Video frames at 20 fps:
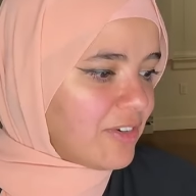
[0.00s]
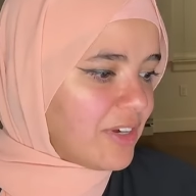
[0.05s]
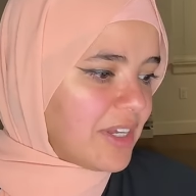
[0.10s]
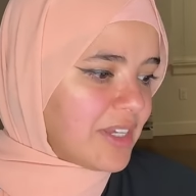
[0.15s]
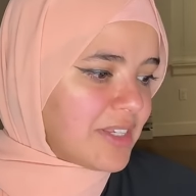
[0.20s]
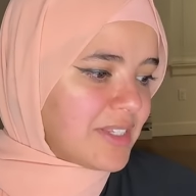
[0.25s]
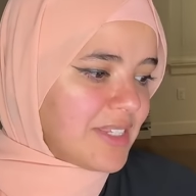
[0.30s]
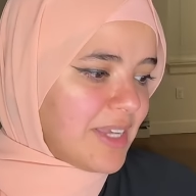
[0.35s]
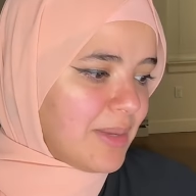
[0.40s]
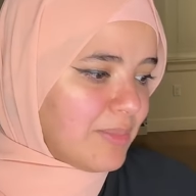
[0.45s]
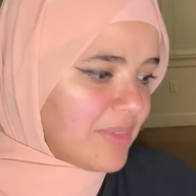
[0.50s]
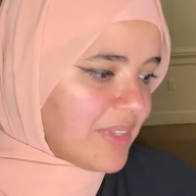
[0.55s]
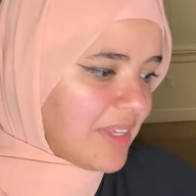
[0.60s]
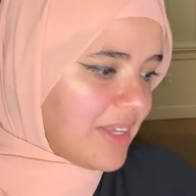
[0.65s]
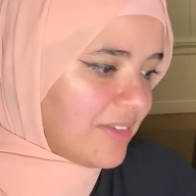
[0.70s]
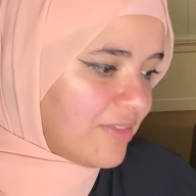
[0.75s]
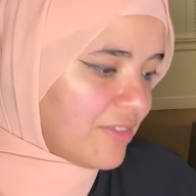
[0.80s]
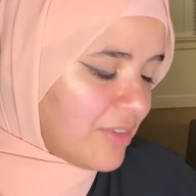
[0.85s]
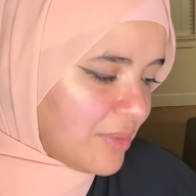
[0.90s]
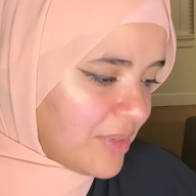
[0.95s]
never
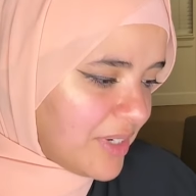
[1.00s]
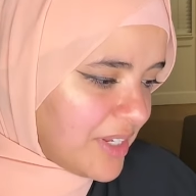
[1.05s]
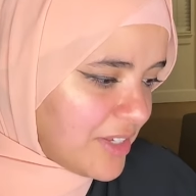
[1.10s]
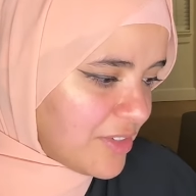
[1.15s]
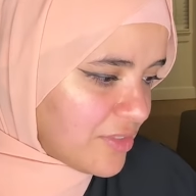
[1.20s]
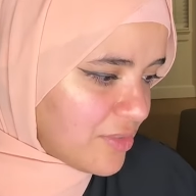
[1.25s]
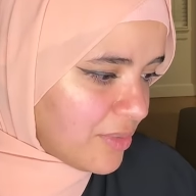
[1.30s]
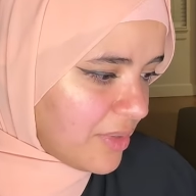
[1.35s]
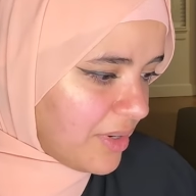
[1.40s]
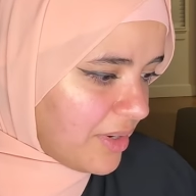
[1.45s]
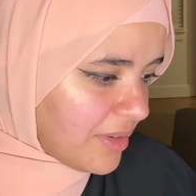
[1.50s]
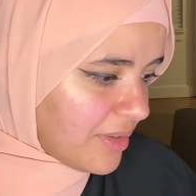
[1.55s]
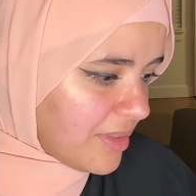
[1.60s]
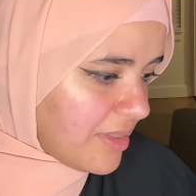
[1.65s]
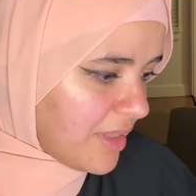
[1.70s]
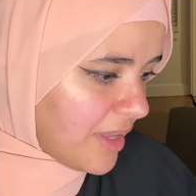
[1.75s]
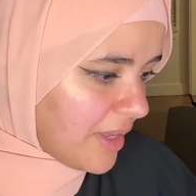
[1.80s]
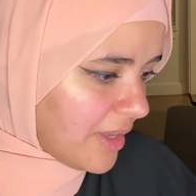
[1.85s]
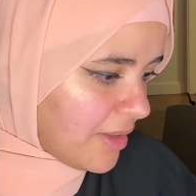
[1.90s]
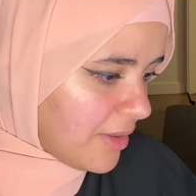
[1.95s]
accepts even when he's wrong?
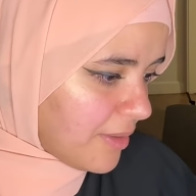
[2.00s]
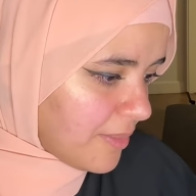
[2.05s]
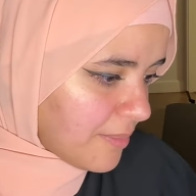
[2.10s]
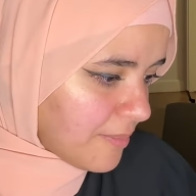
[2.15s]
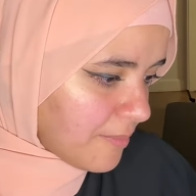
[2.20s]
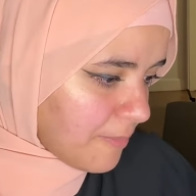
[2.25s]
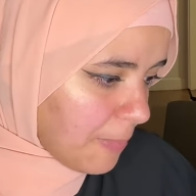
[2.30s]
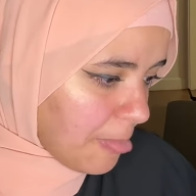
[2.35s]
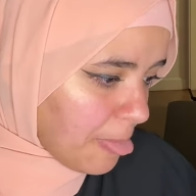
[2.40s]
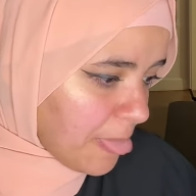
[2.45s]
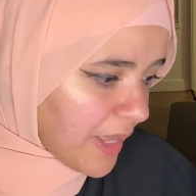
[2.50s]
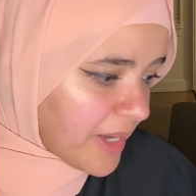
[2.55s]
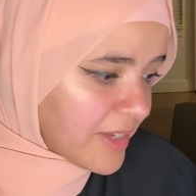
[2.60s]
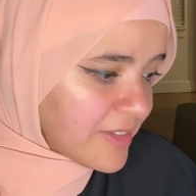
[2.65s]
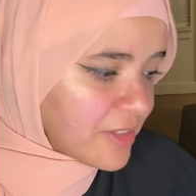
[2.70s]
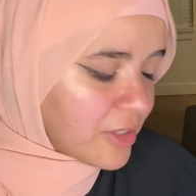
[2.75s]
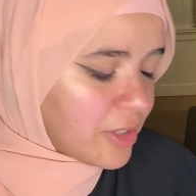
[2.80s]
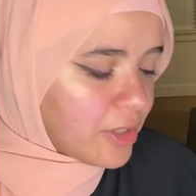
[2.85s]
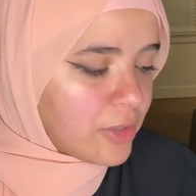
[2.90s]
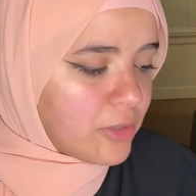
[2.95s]
Thank you.
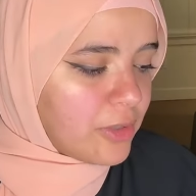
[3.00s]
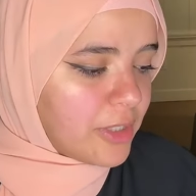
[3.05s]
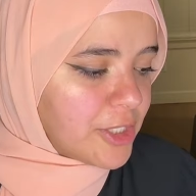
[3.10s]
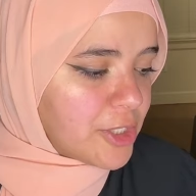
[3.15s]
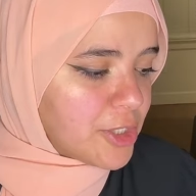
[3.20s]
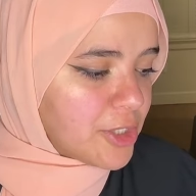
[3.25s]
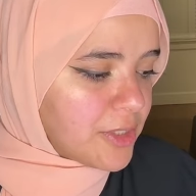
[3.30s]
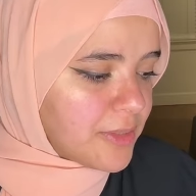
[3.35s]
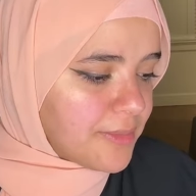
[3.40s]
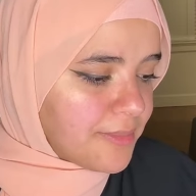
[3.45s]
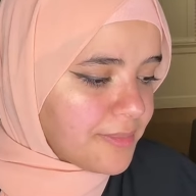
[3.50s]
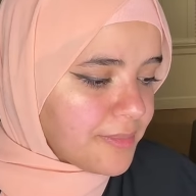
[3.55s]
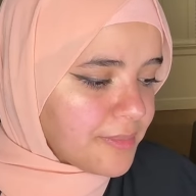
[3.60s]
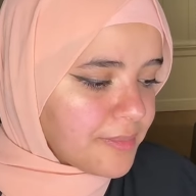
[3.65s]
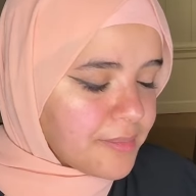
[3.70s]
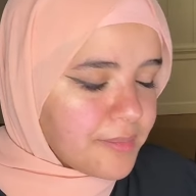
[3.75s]
That's a good question